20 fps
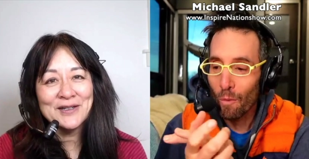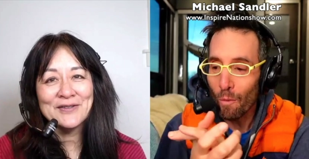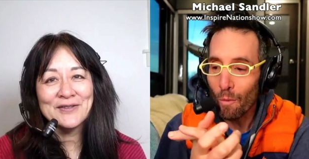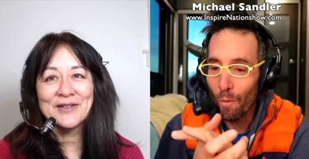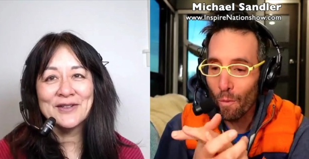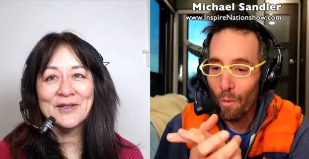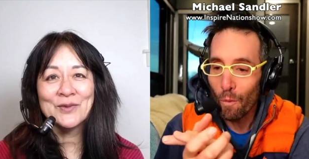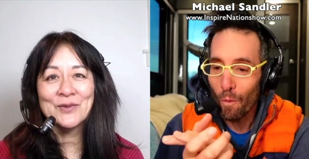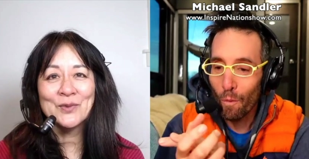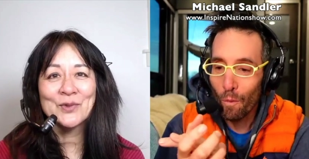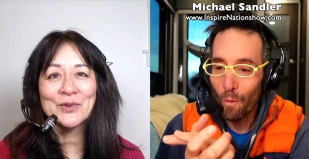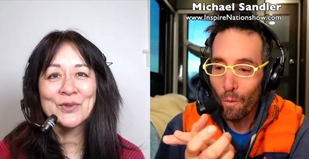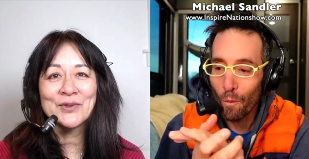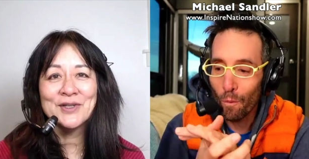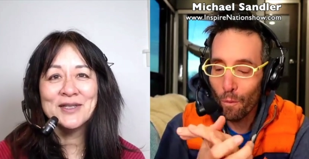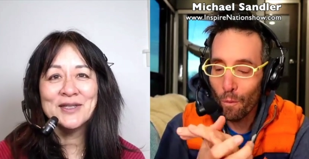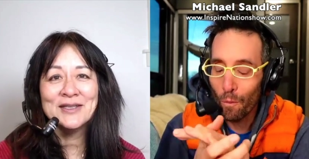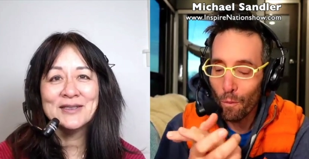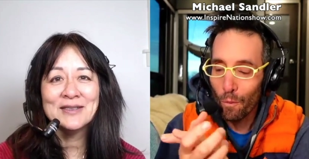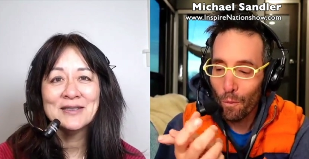Speaker 1: of like
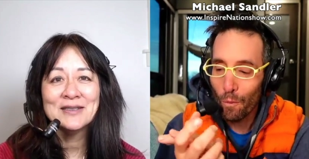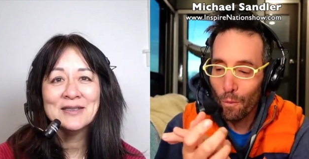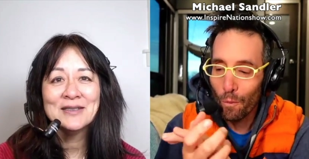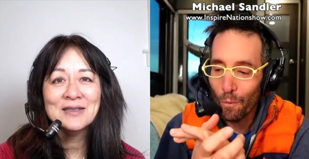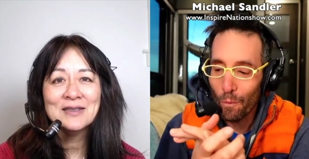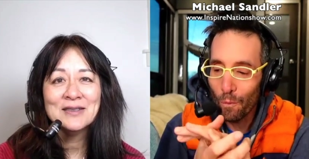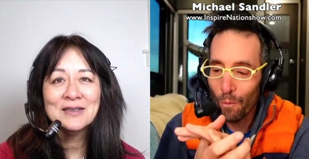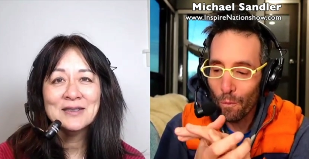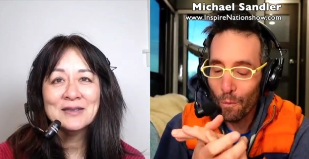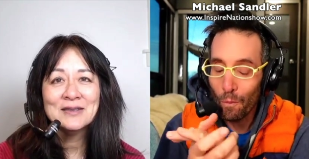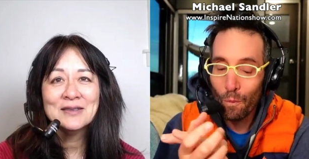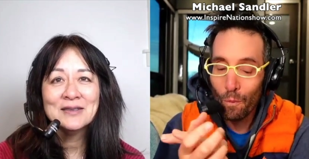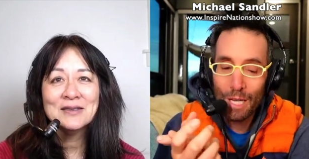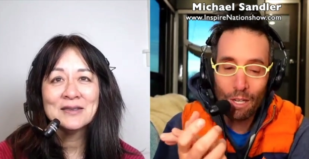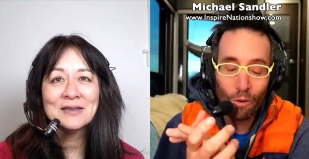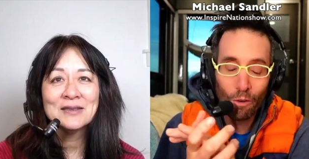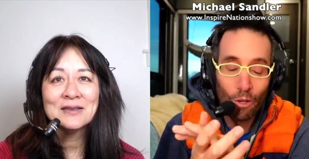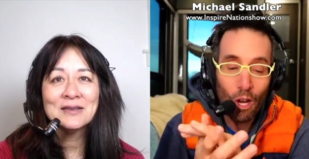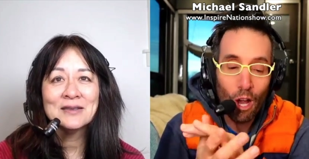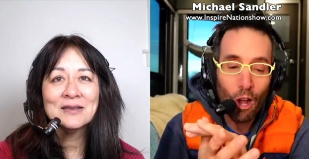worried.
Speaker 2: We
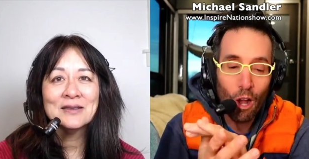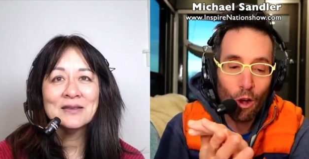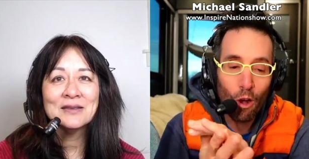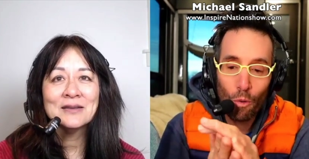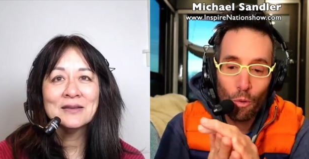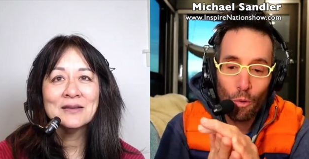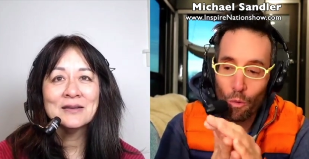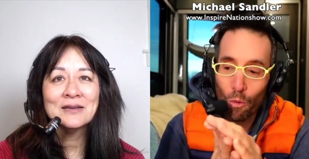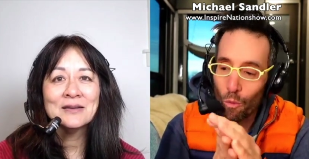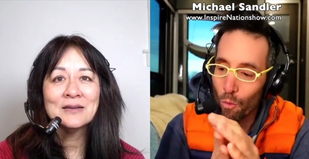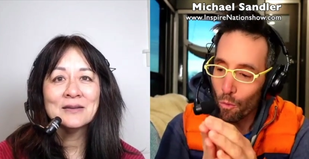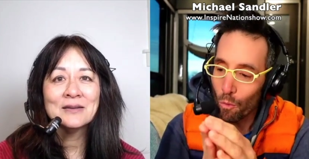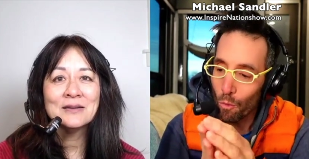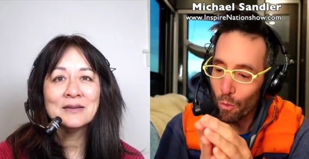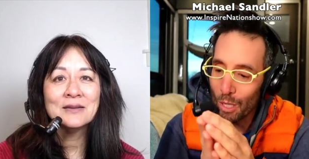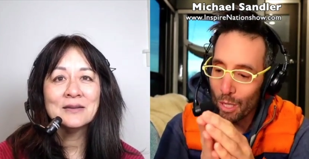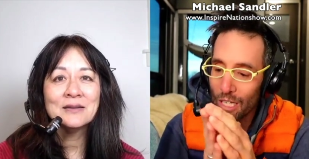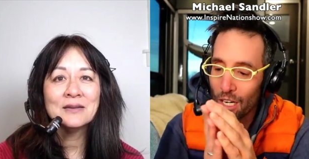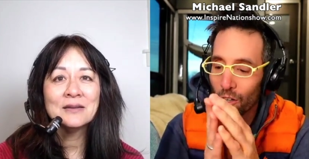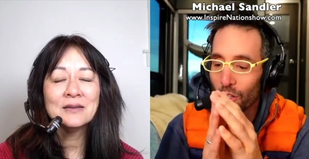don't know.
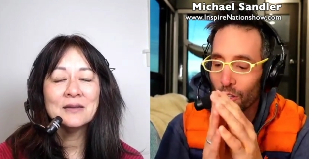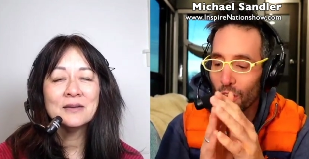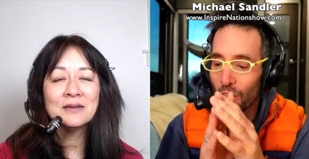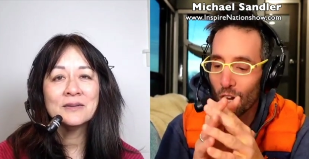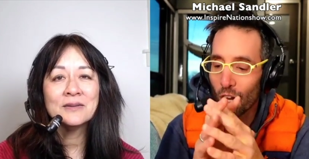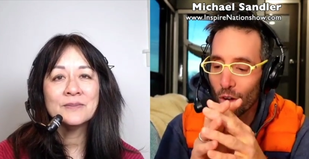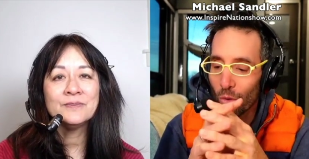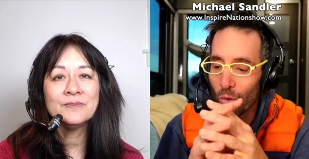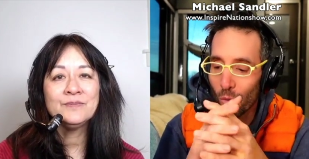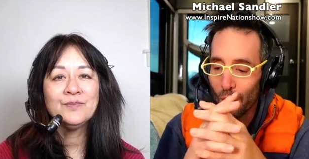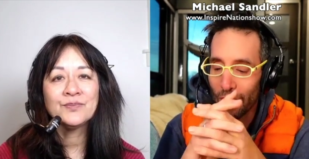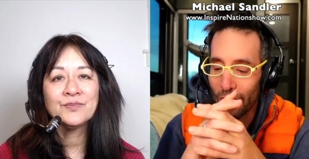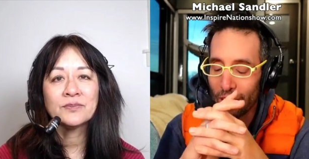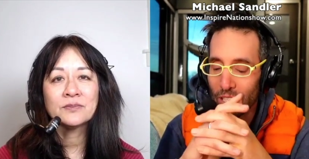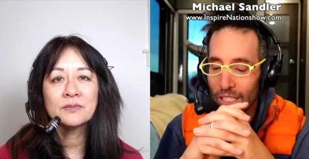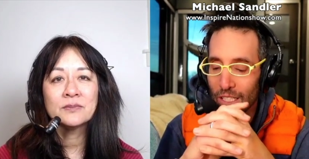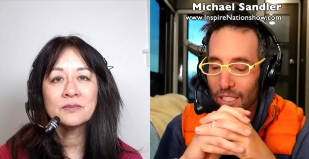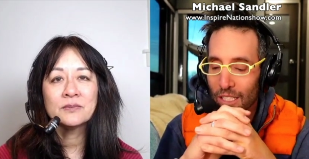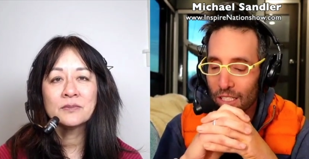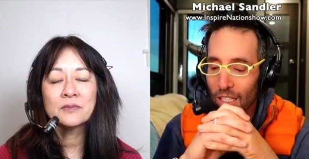We don't know.
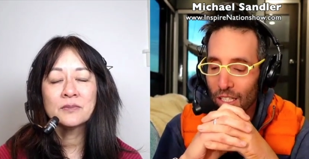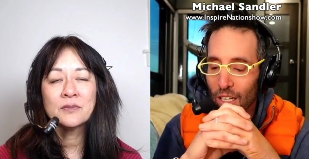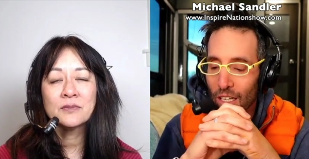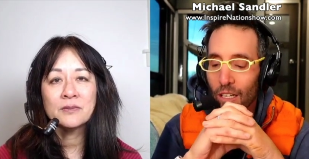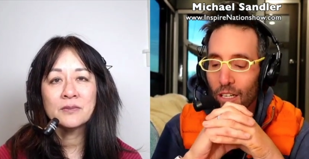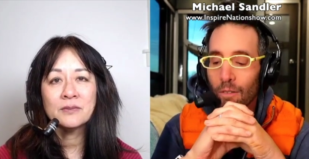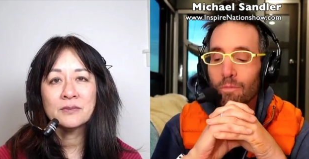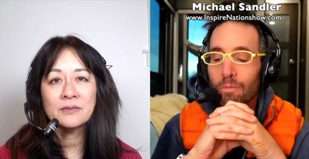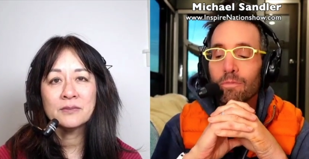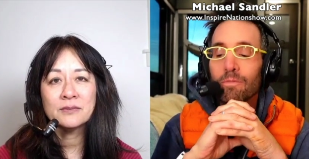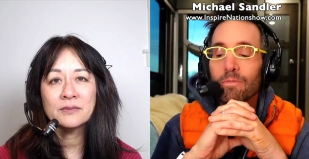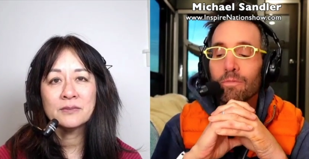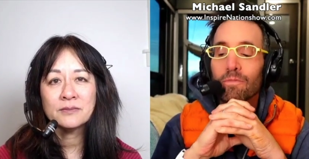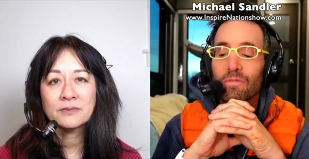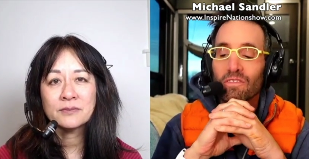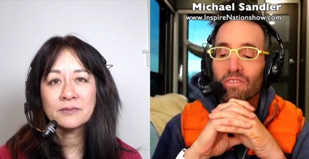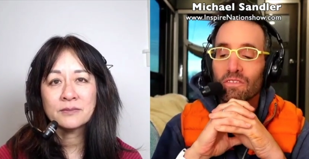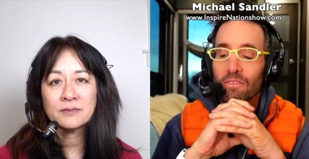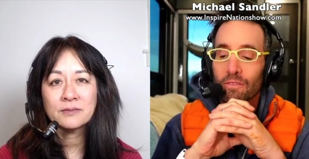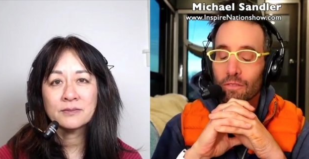It's
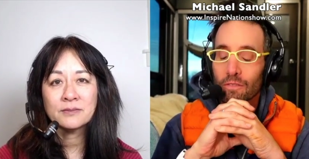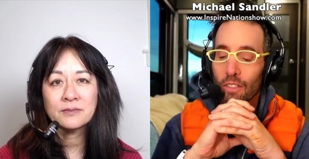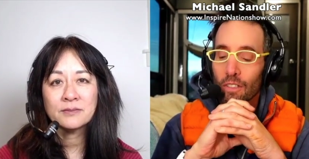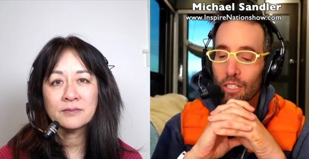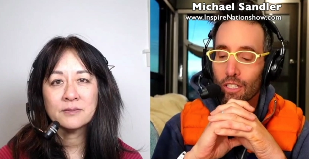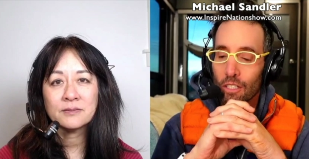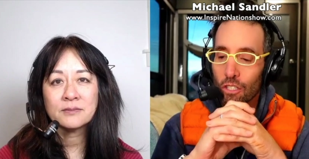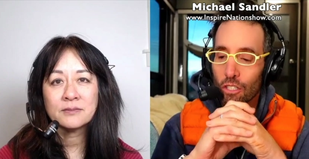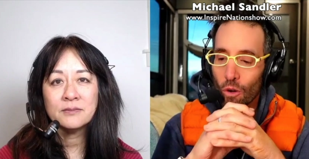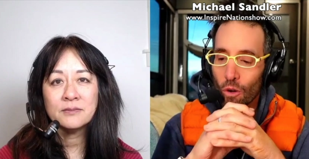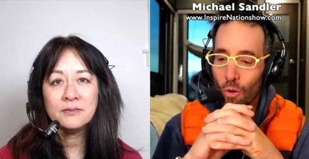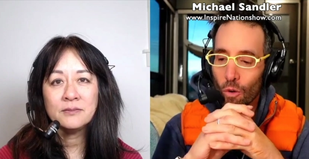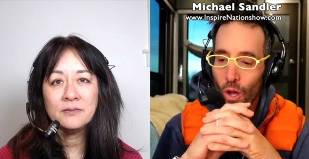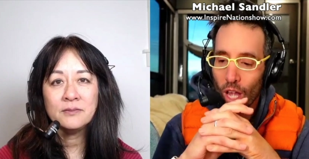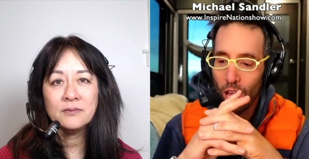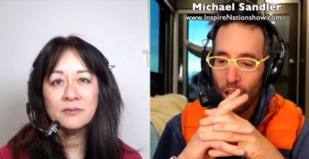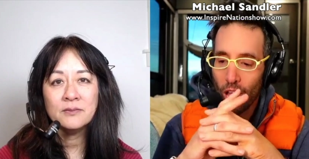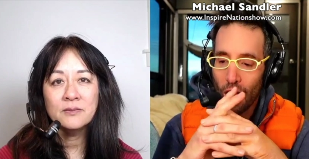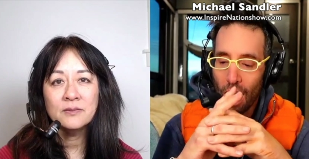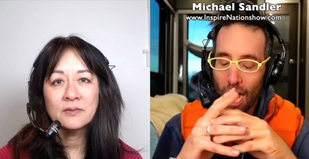so
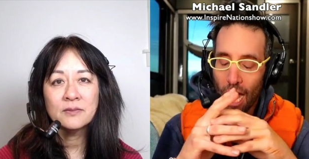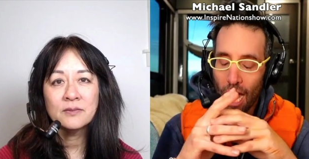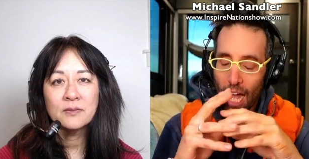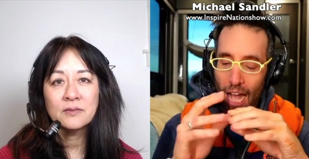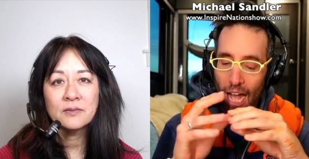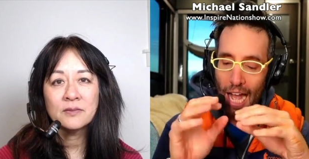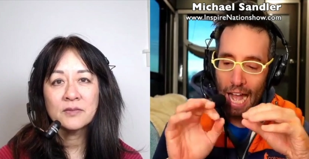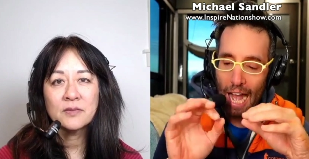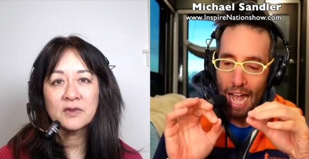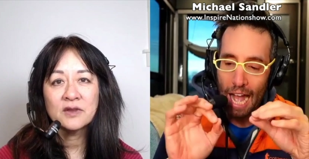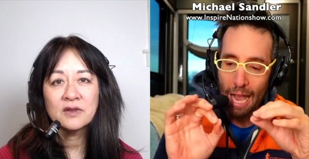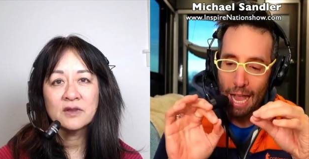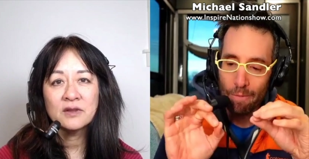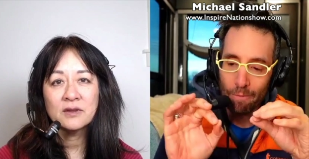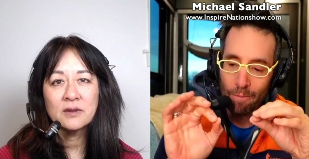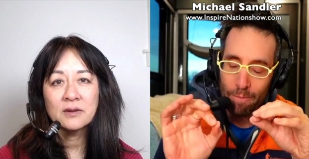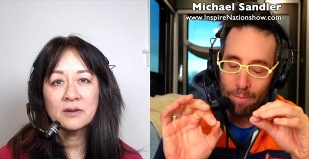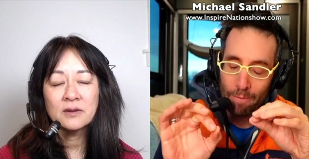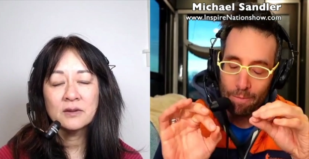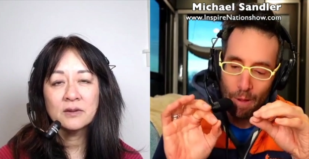I
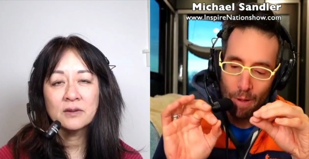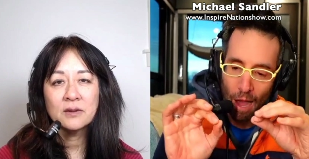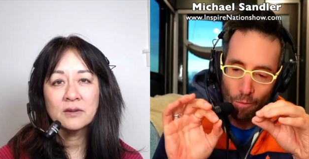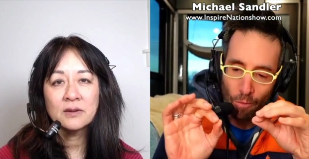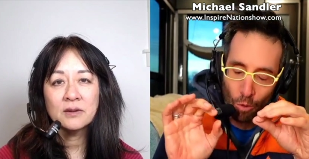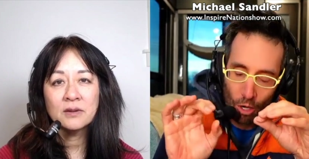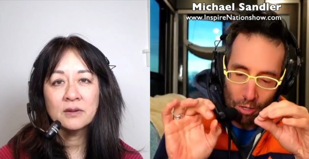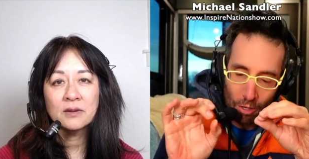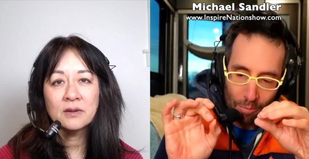want to